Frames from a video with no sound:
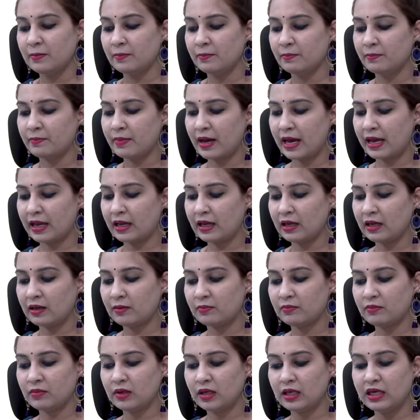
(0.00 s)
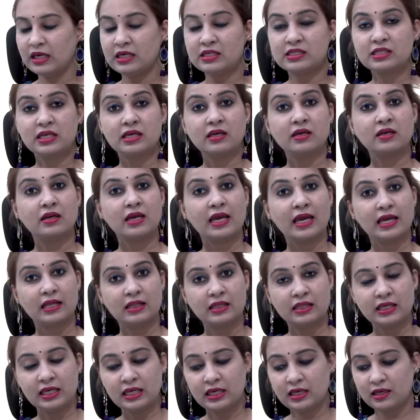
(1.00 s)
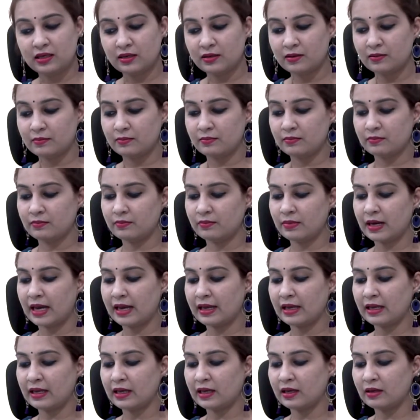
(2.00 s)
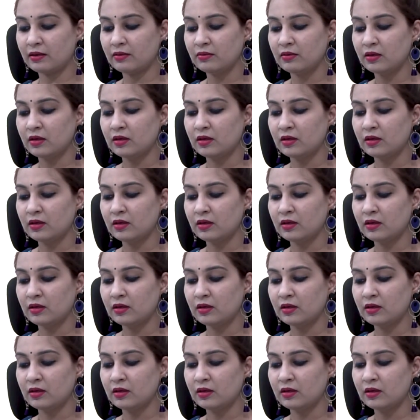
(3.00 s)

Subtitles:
by eating healthy, by